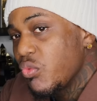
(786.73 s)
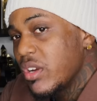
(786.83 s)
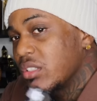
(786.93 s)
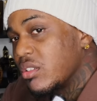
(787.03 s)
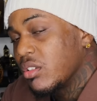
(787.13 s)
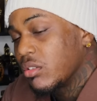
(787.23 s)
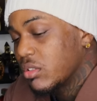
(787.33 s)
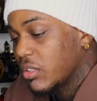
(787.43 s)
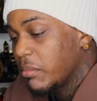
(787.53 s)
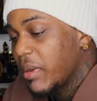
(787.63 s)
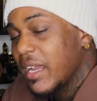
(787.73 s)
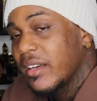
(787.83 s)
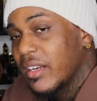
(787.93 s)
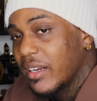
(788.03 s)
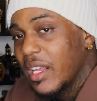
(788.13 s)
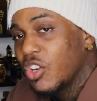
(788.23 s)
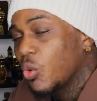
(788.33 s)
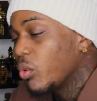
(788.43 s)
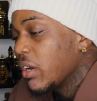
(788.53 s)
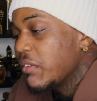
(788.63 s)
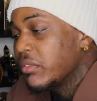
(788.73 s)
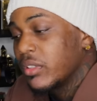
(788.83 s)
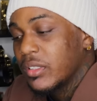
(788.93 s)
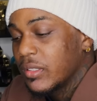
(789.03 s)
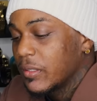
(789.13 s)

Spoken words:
wrist or to the back of the neck or wherever.